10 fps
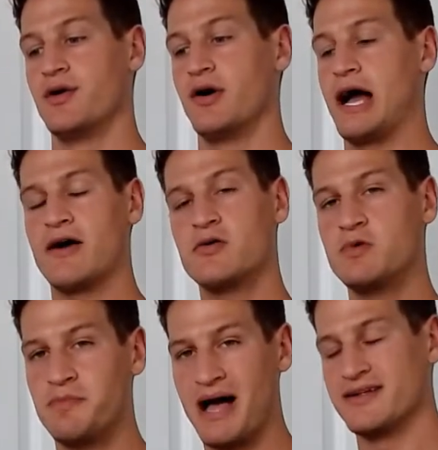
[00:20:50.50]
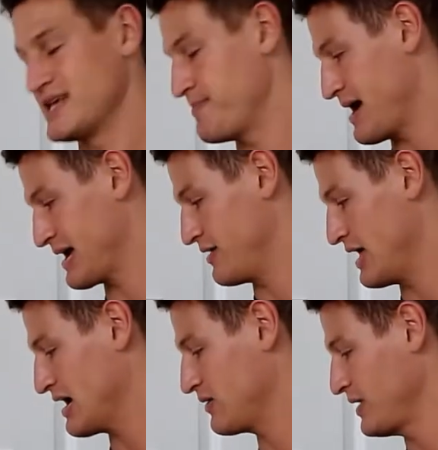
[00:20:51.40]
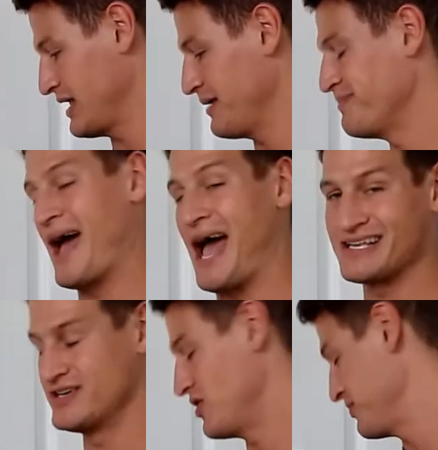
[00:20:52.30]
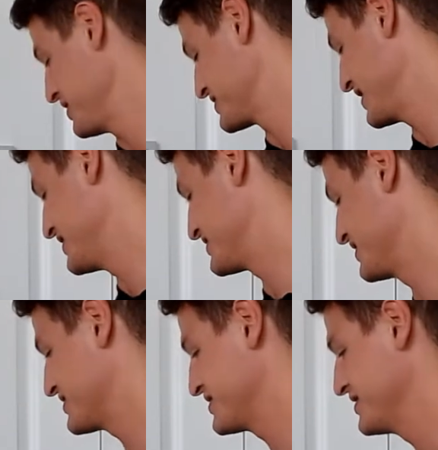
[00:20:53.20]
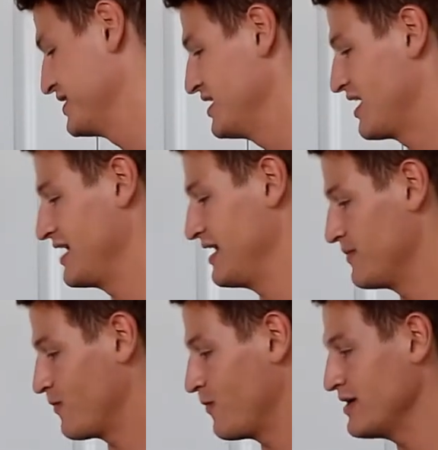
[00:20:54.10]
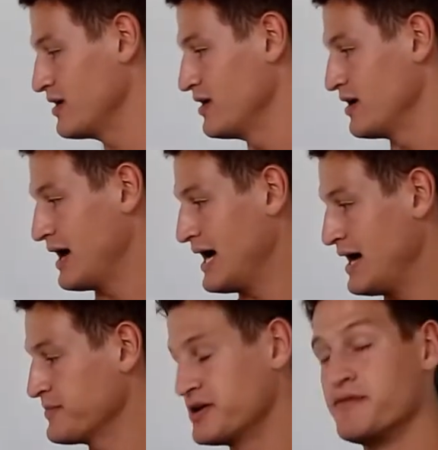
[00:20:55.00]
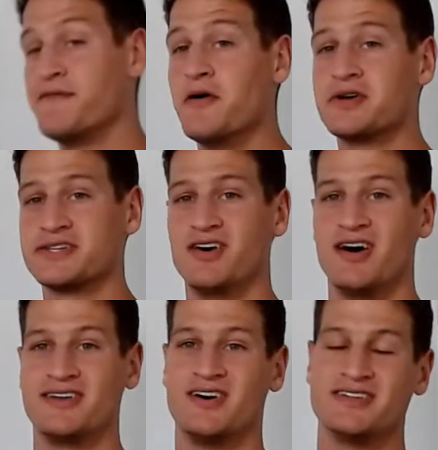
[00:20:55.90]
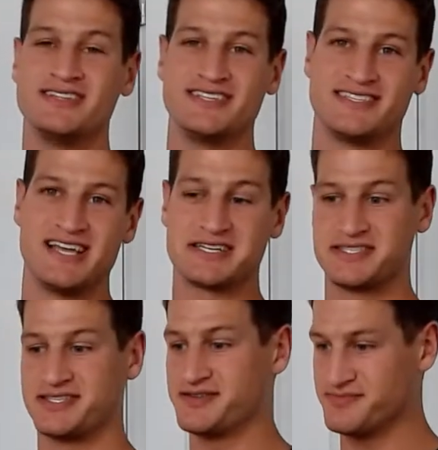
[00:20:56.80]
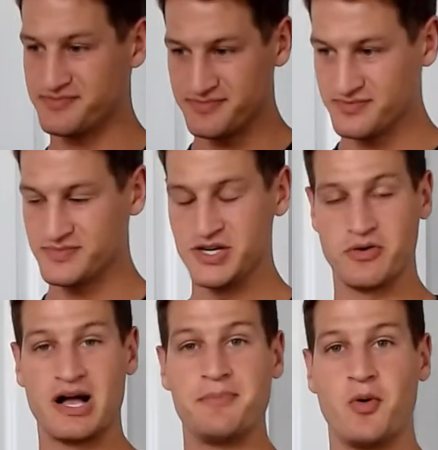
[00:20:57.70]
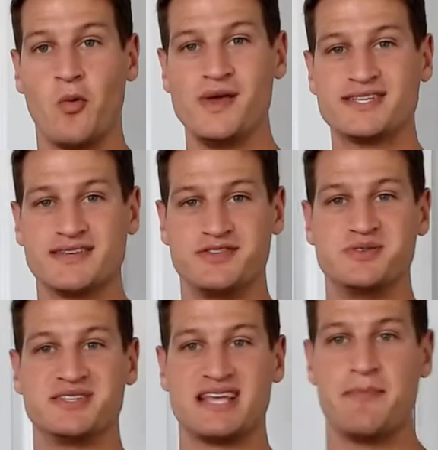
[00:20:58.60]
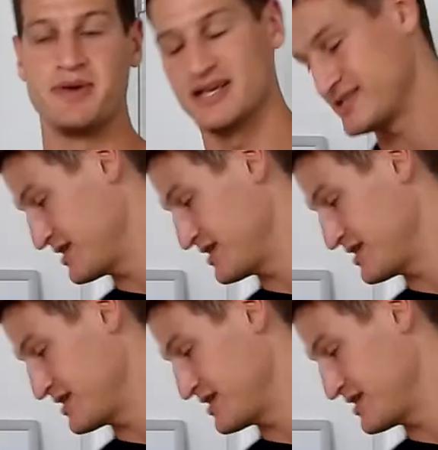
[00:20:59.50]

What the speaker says: How can we balance that back out? How can we get back to homeostasis? All right, and what I'm gonna focus on these next, couple weeks of doing this MBS